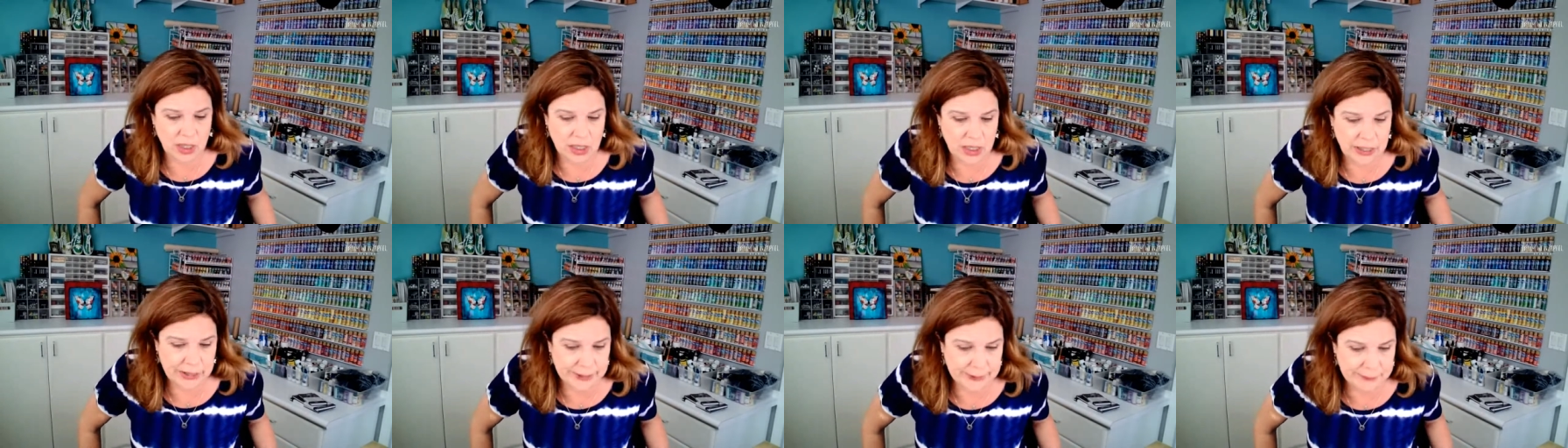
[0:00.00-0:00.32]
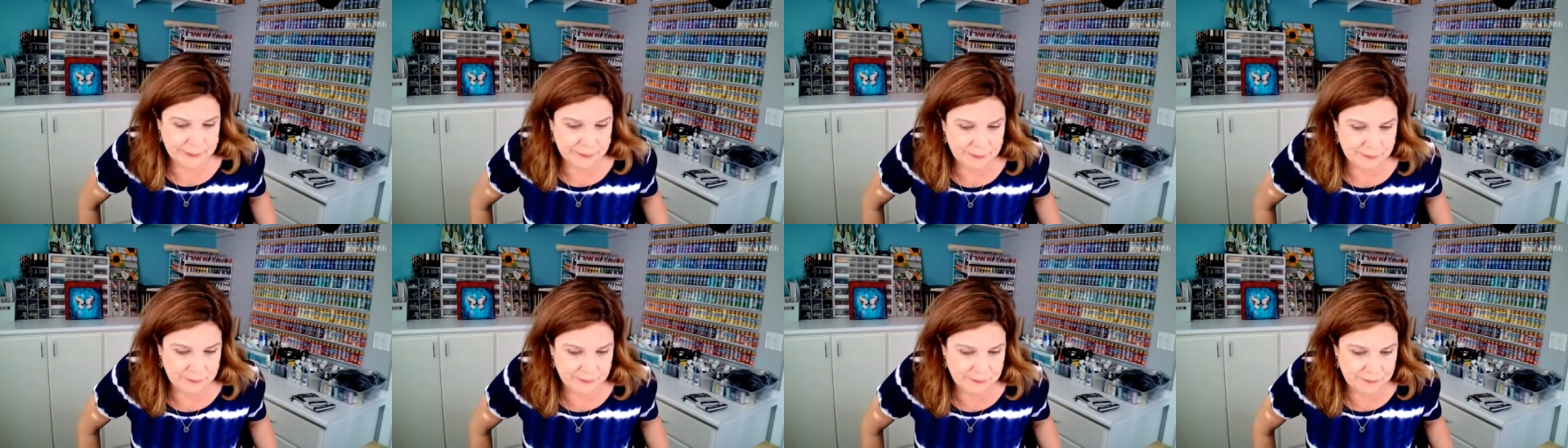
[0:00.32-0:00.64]

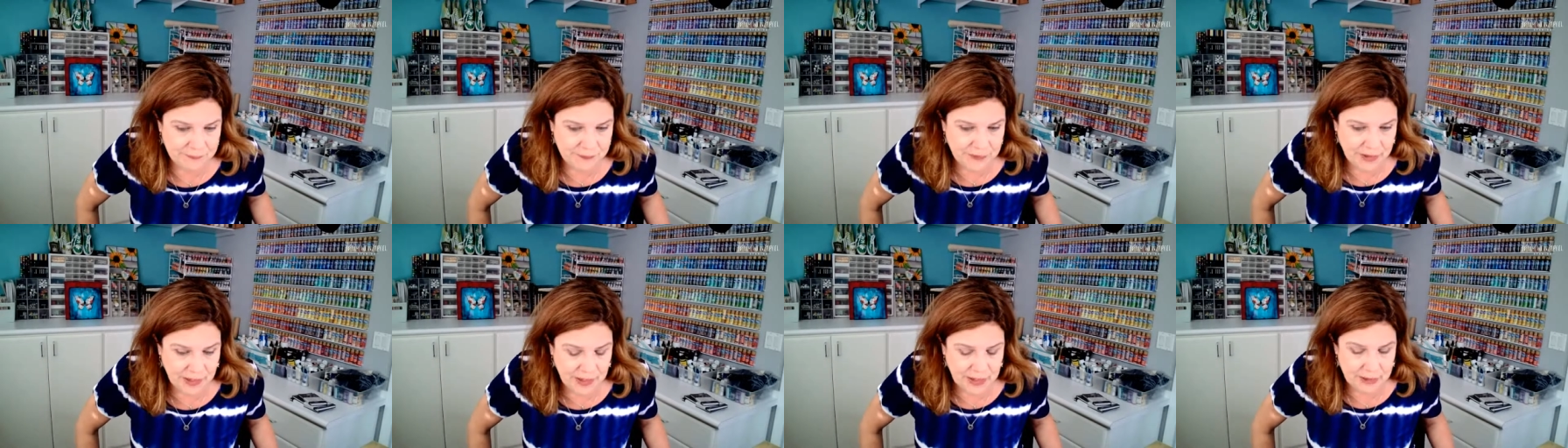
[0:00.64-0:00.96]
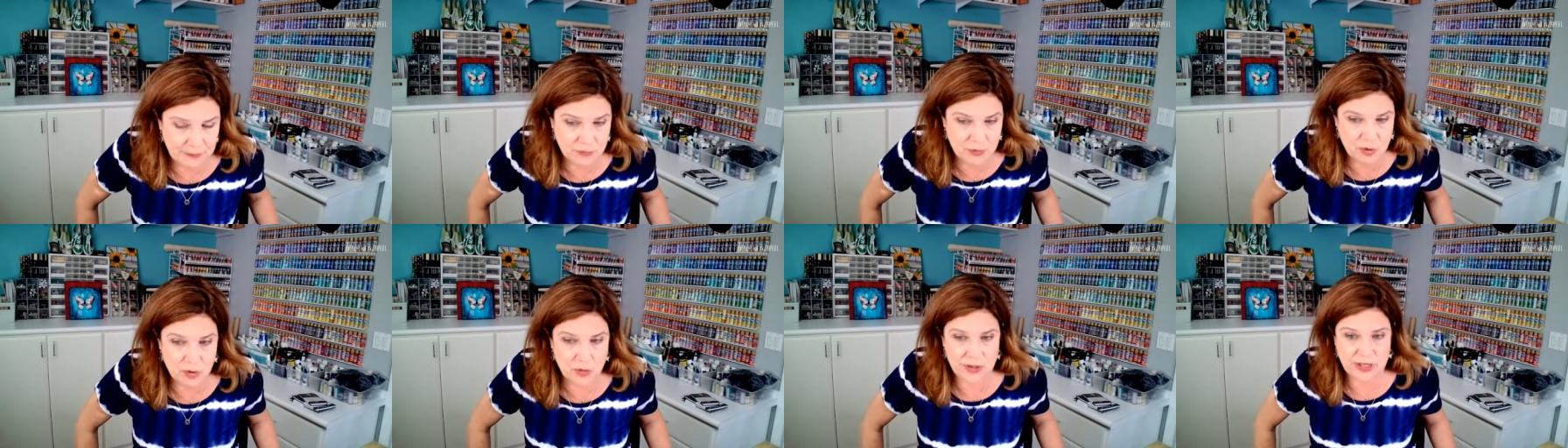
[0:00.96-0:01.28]

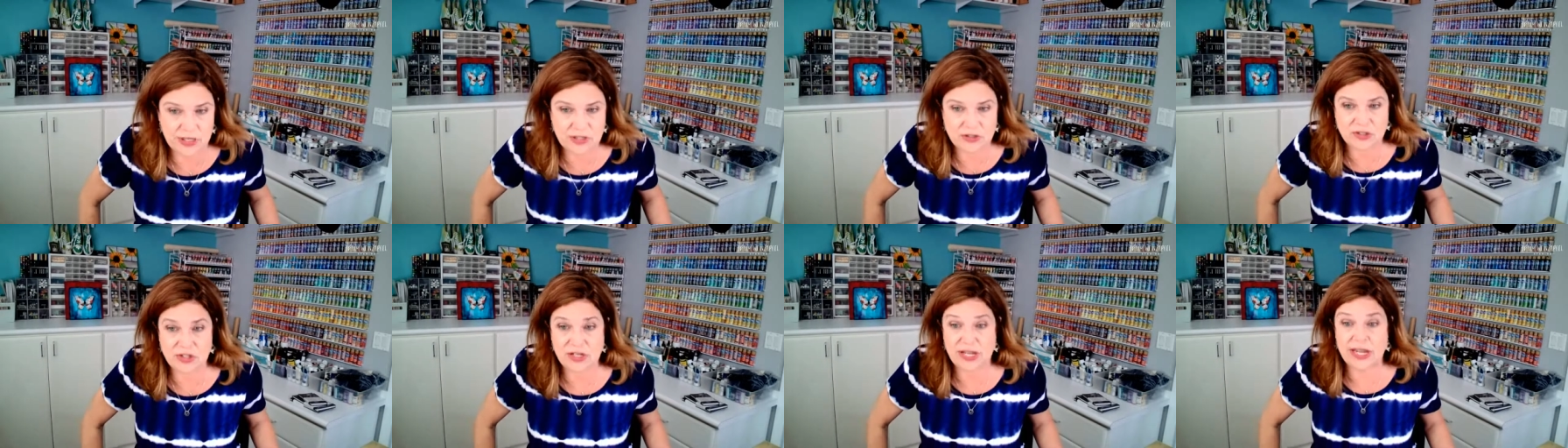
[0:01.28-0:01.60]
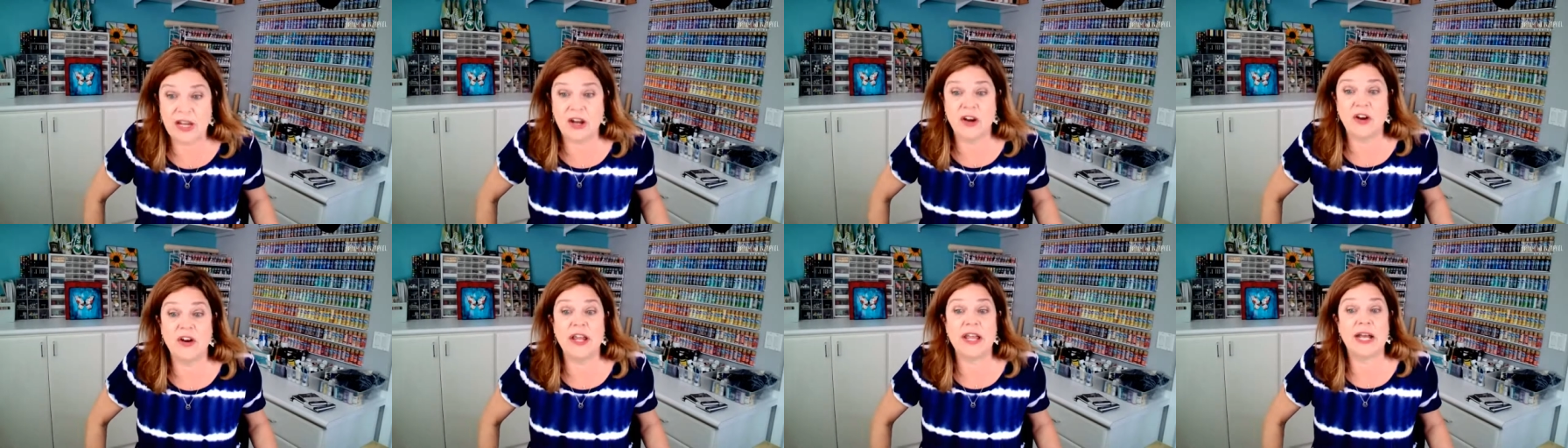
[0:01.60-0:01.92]
I'm going to
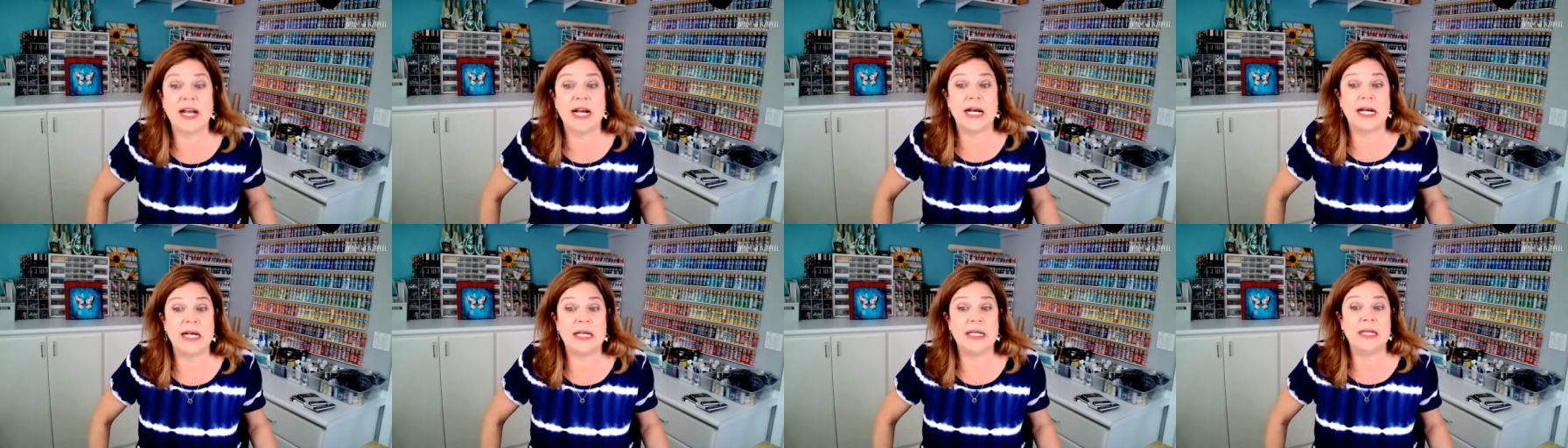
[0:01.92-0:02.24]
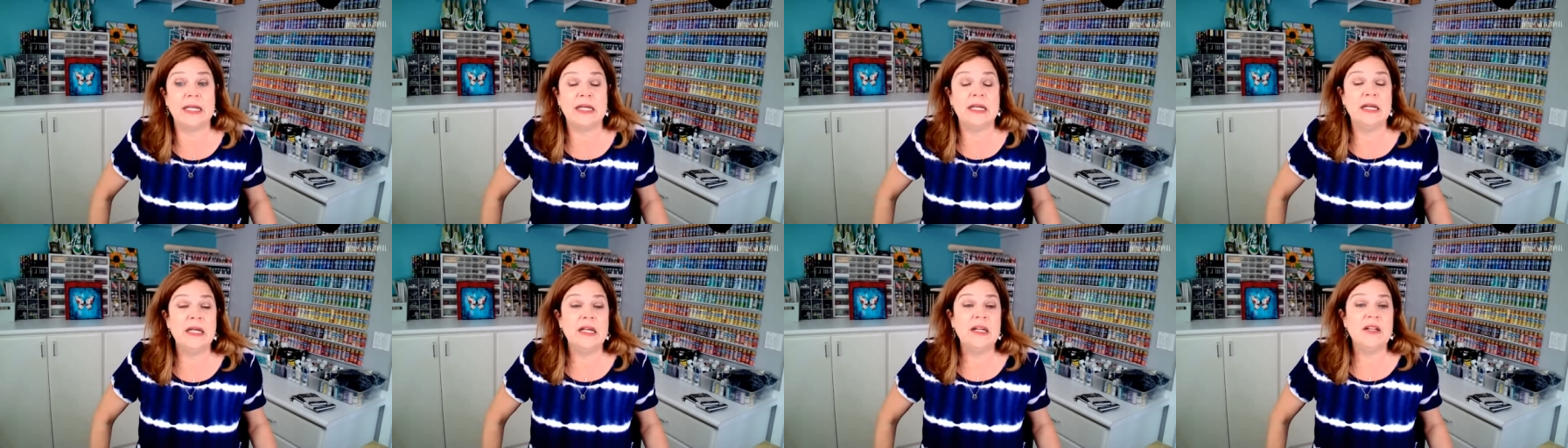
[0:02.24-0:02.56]
carry
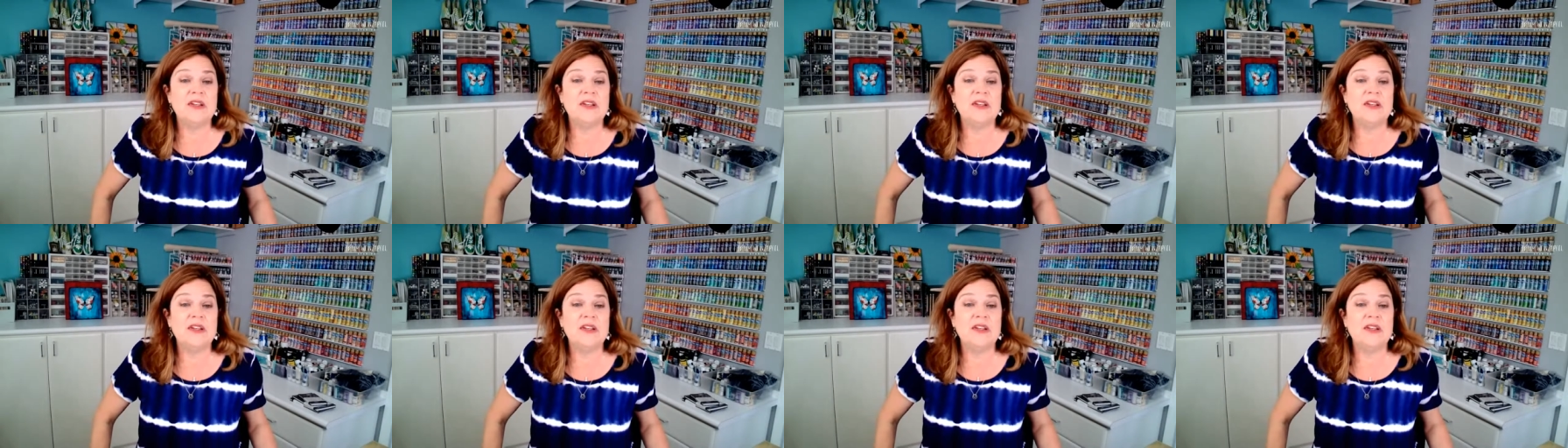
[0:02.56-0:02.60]
on.